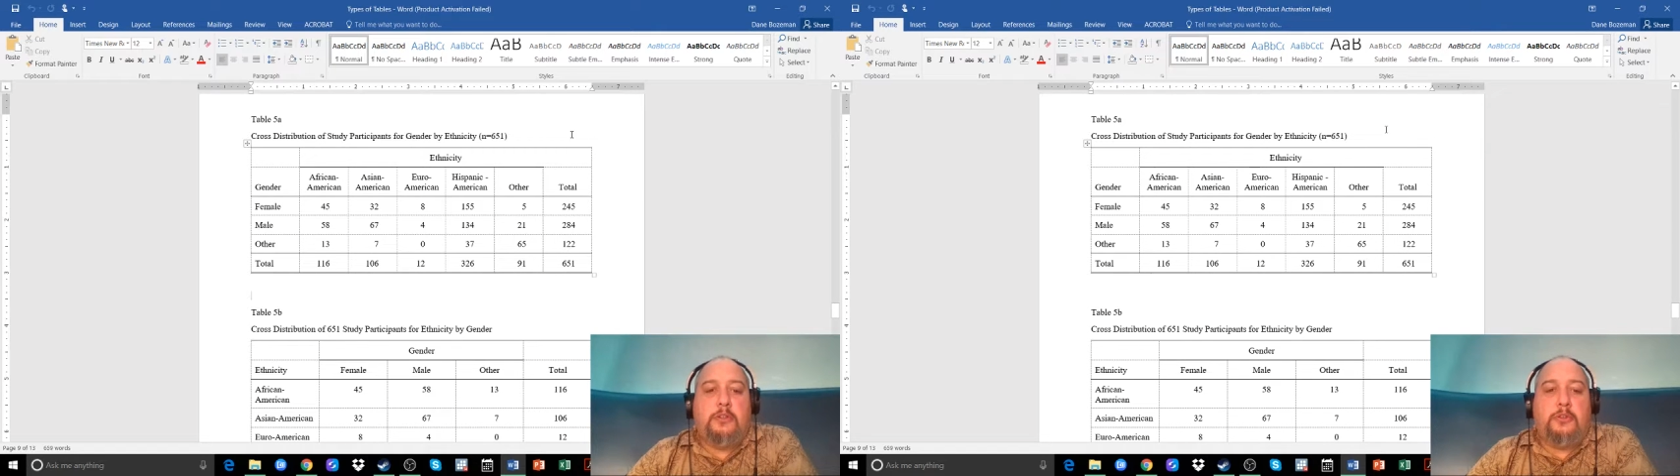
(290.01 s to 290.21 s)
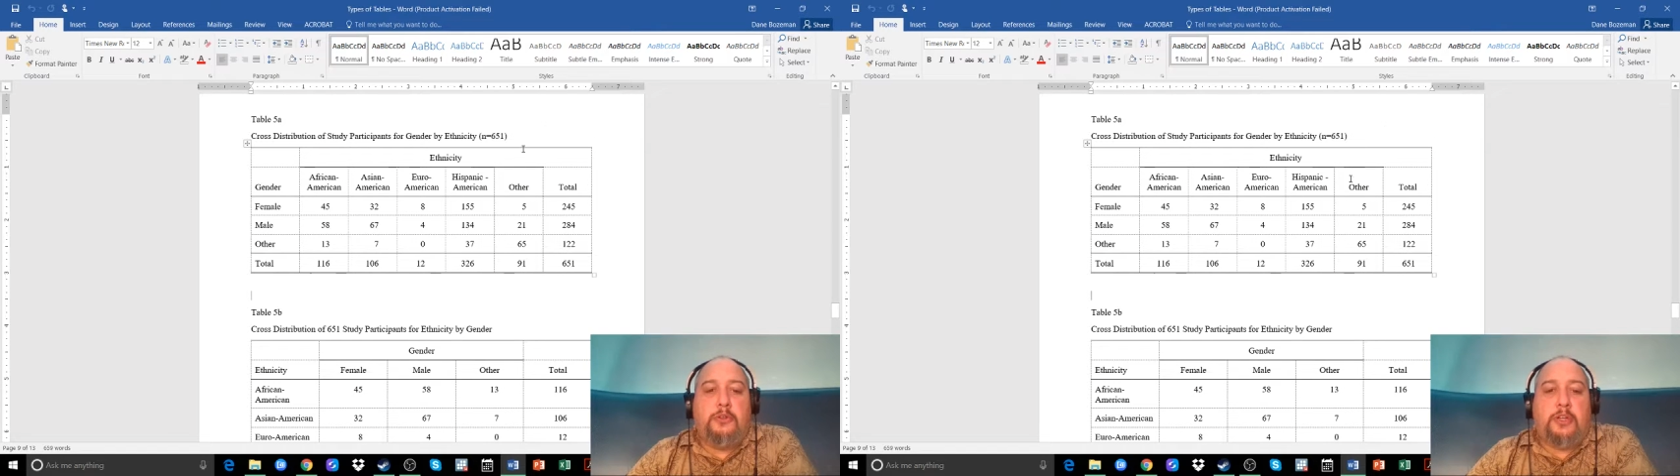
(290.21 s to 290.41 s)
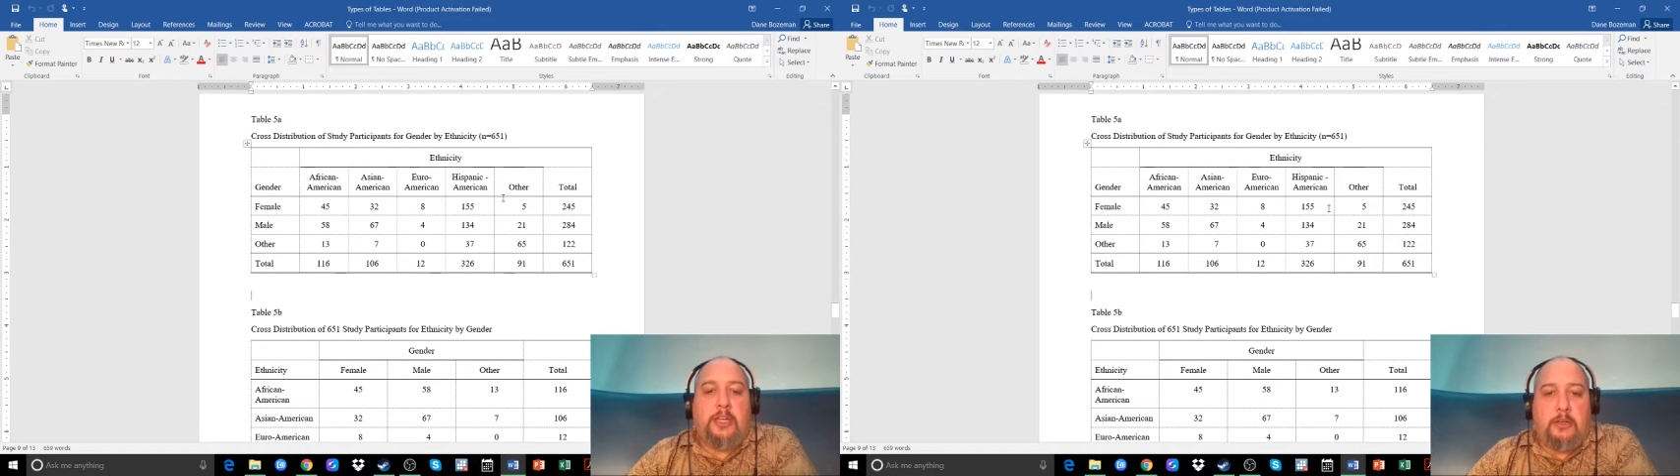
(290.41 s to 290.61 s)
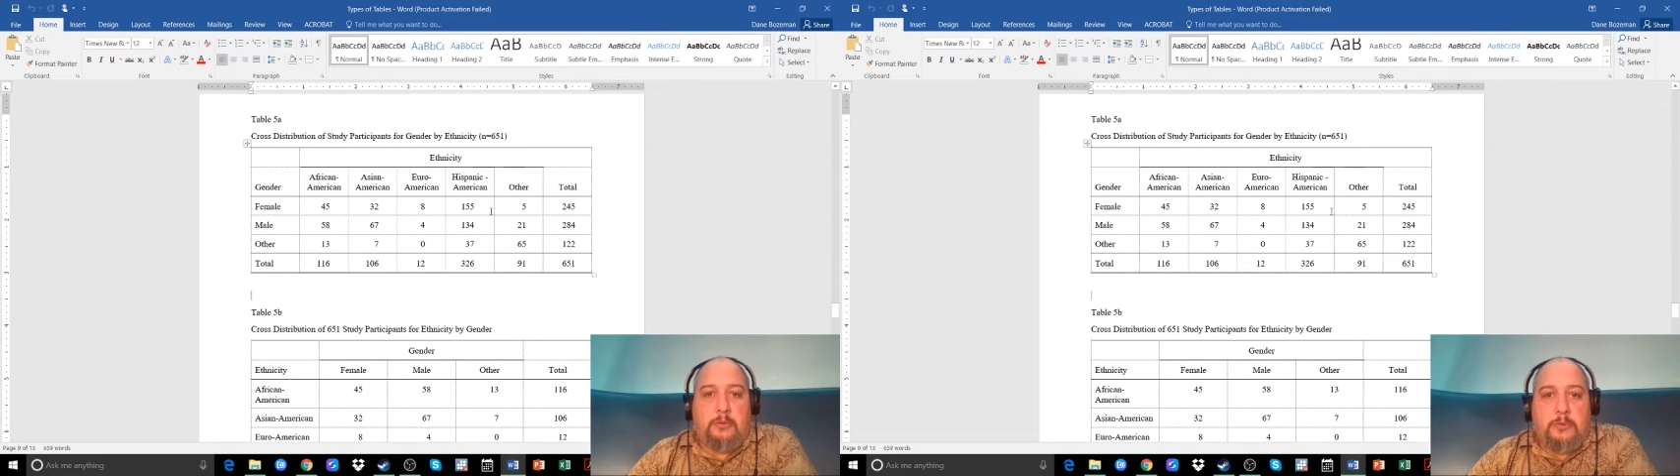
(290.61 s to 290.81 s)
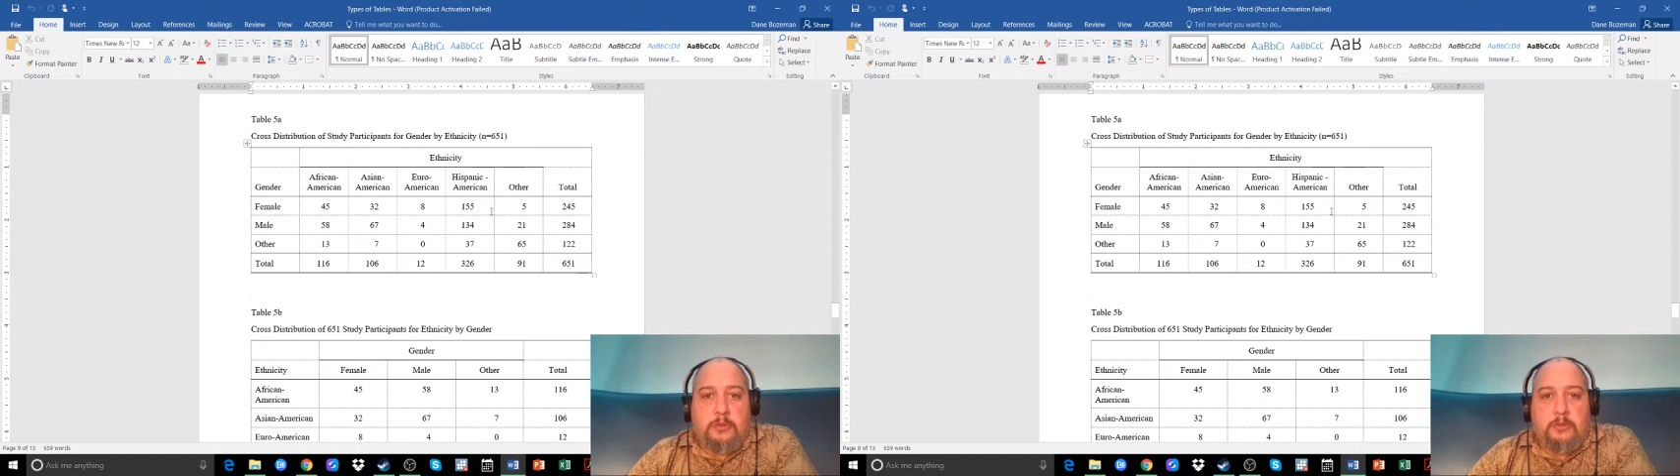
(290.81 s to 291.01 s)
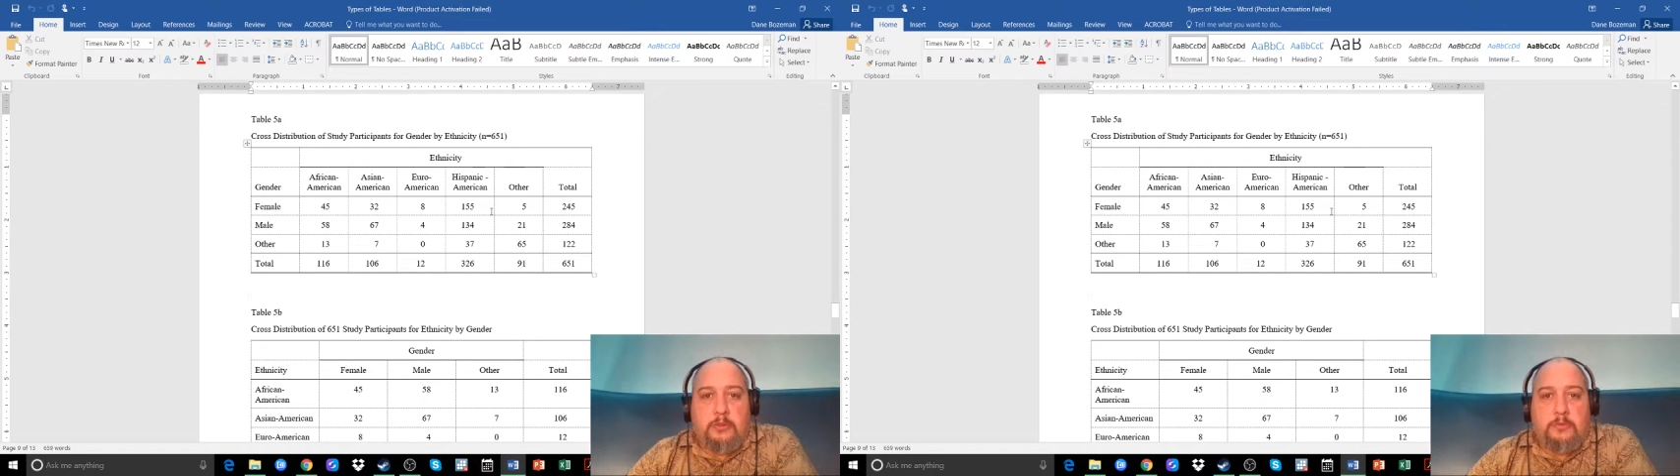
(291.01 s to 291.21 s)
your counts.